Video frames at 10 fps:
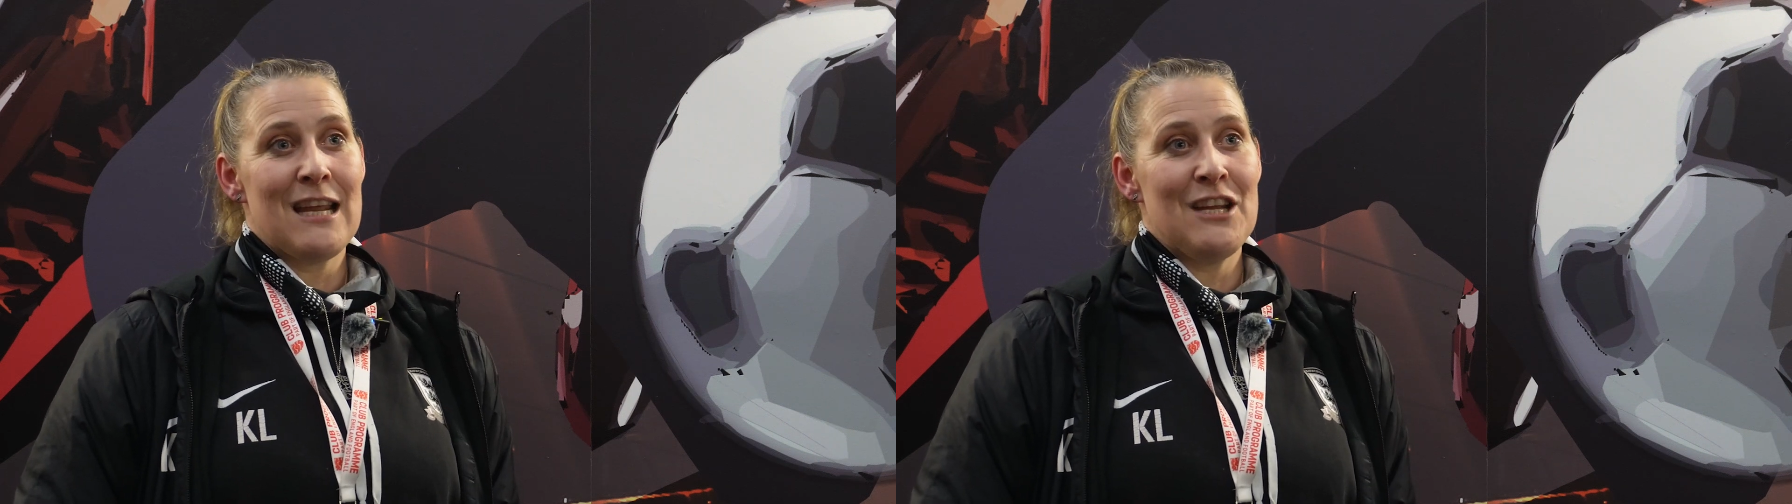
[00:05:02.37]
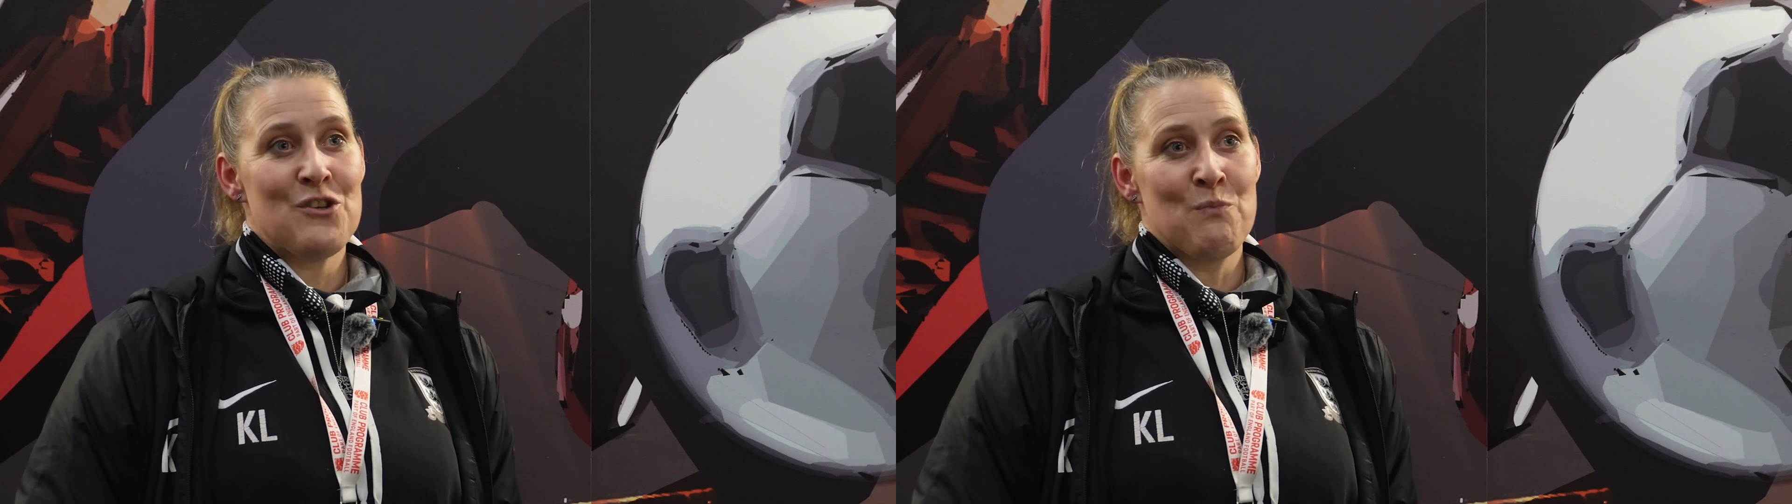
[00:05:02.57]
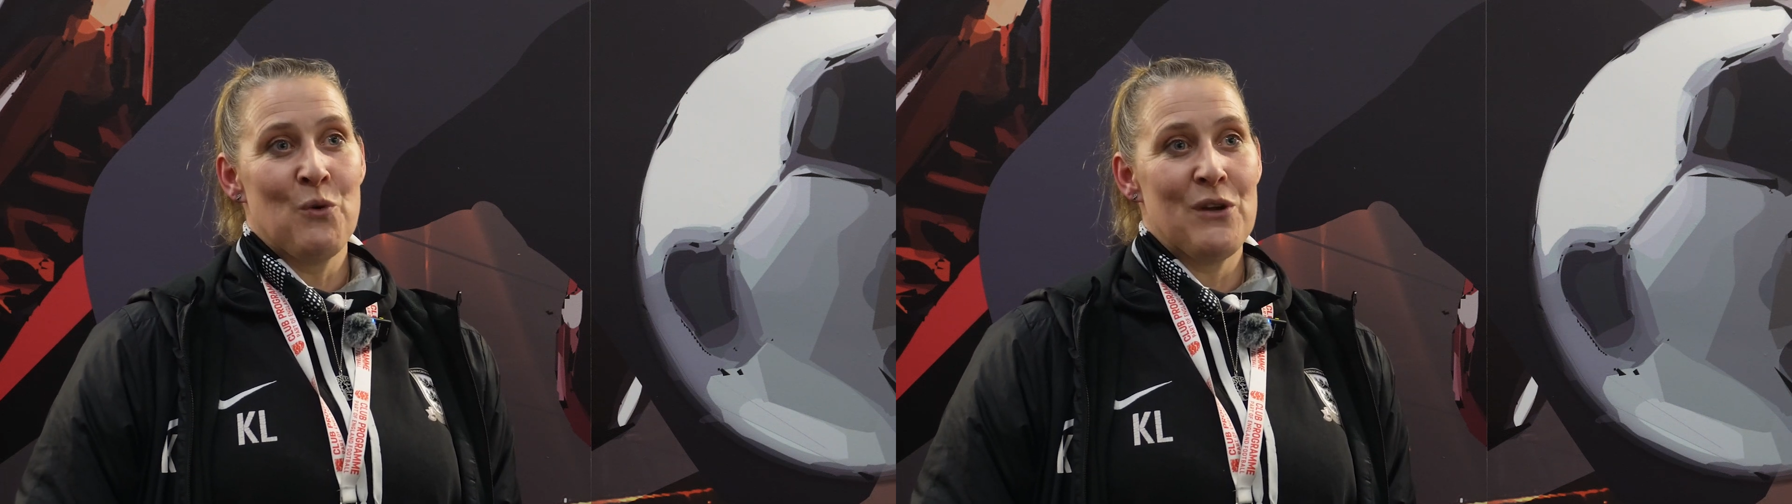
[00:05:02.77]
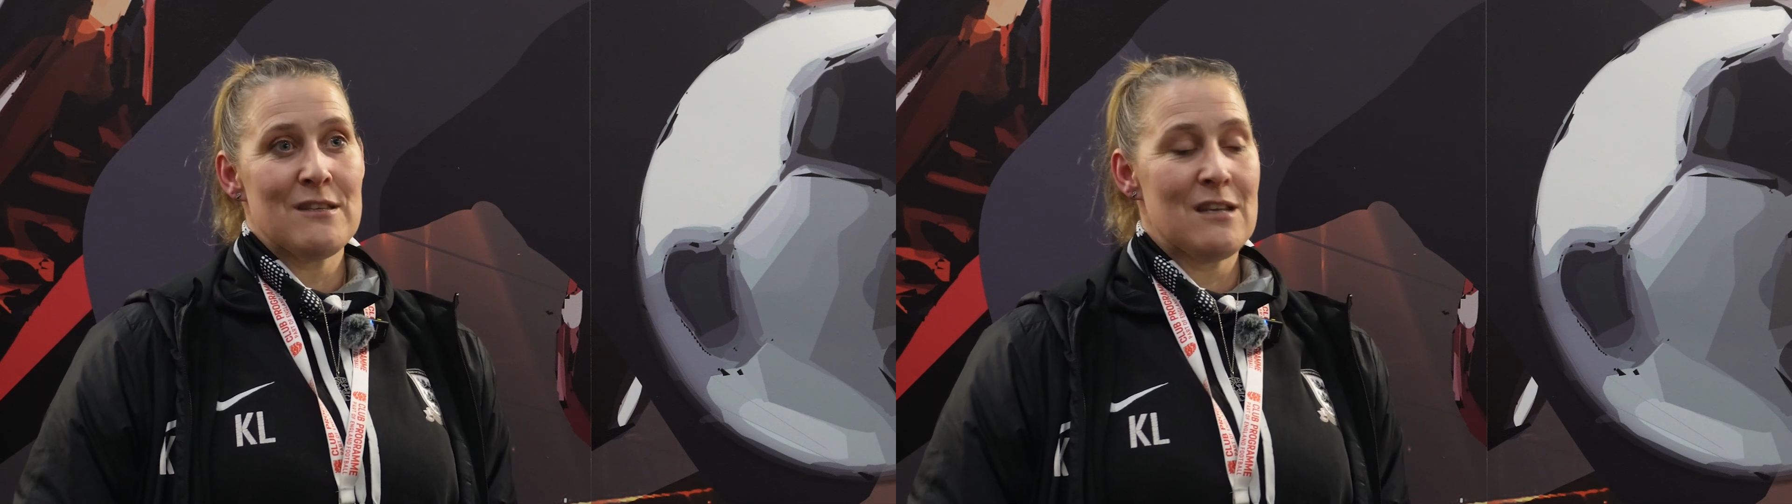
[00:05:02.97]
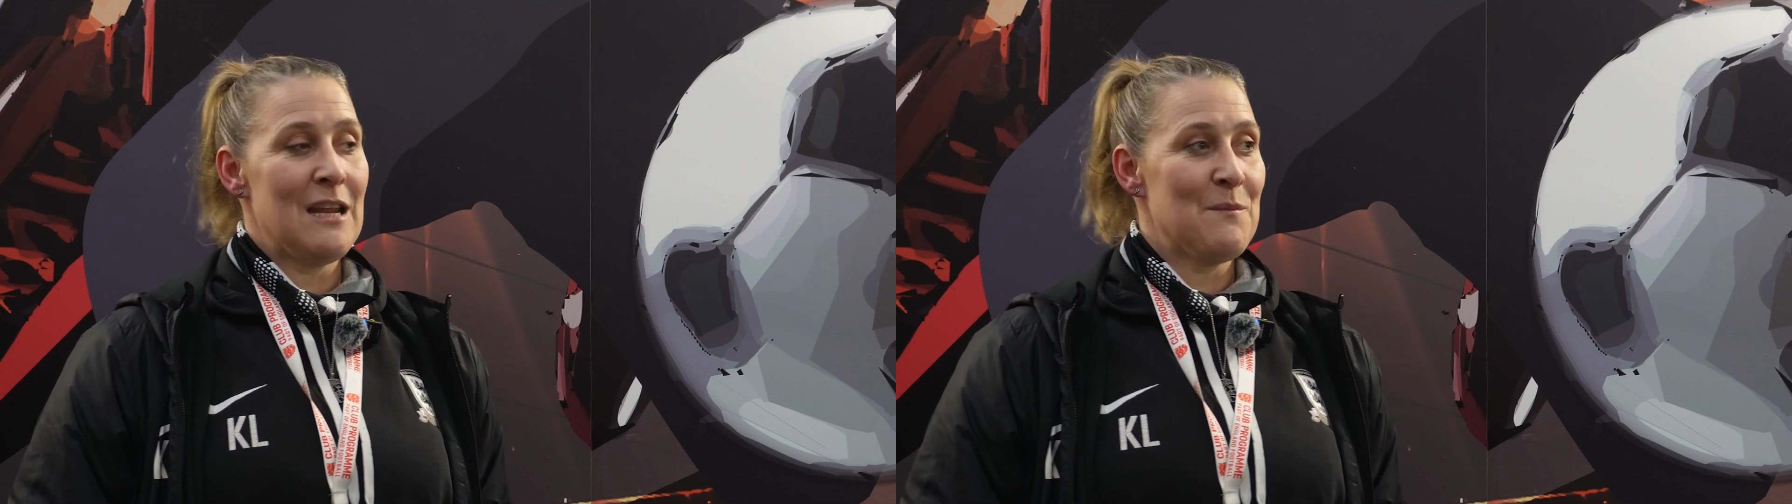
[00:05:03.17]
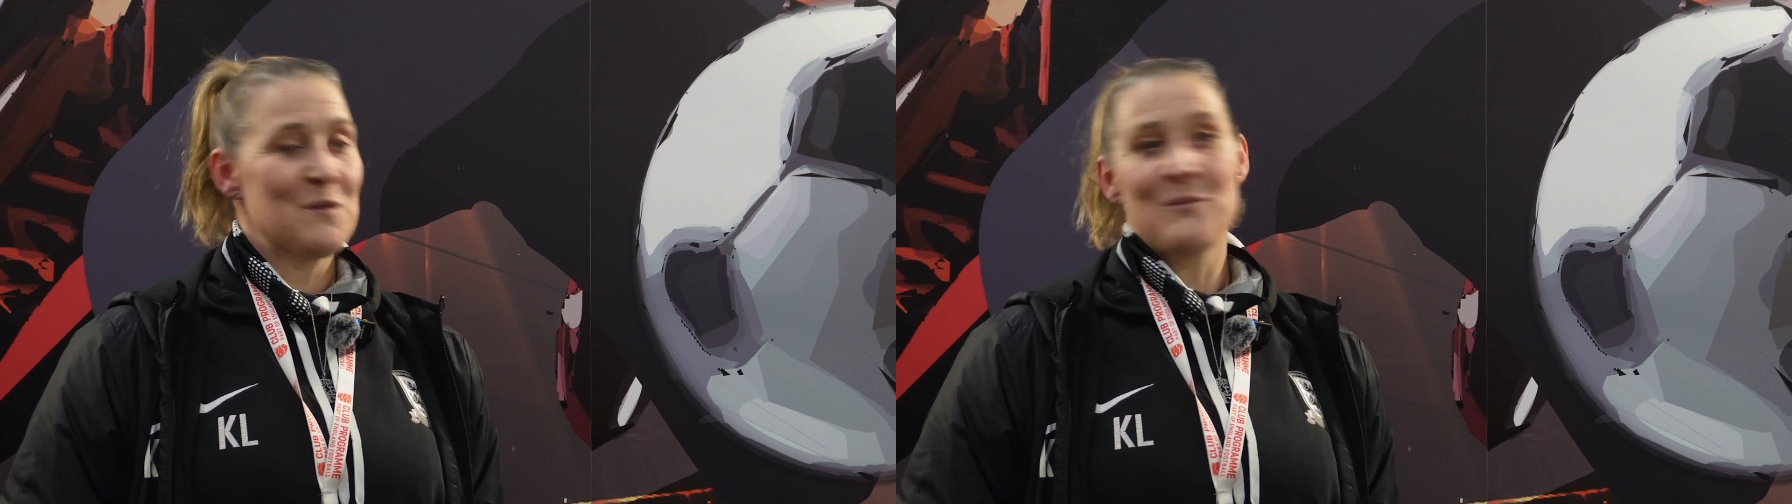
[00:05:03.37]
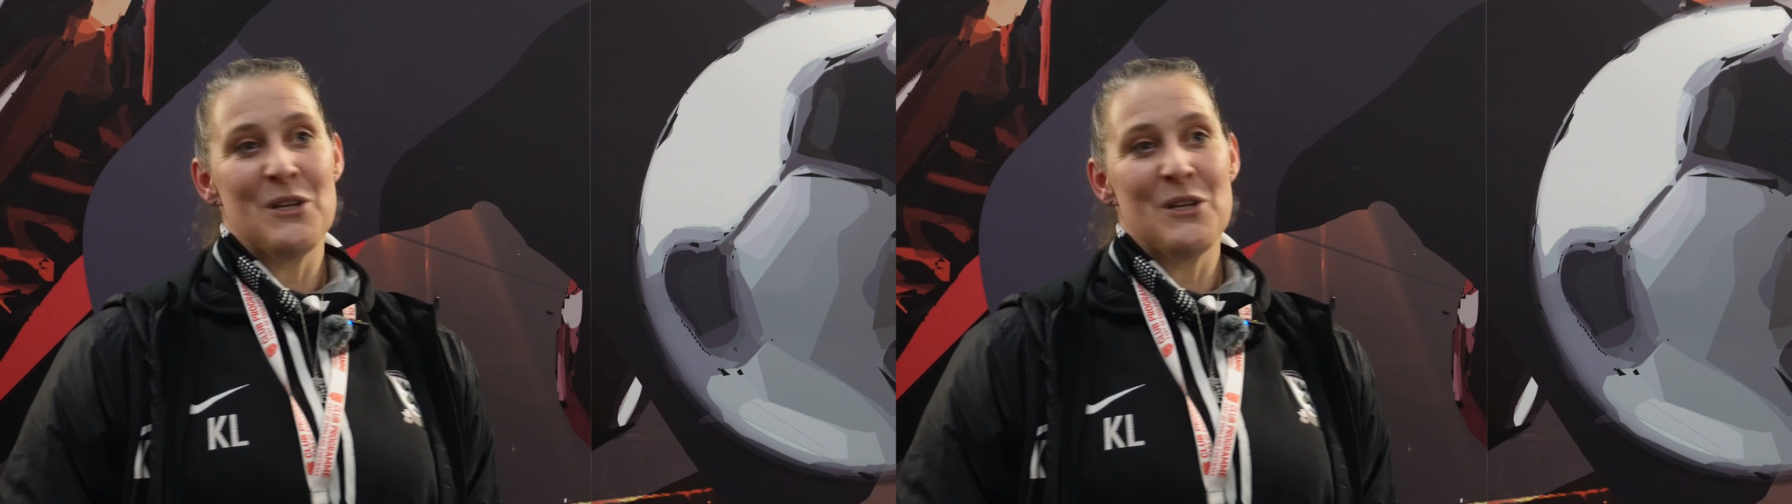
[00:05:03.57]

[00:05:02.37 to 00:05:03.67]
age boys teams.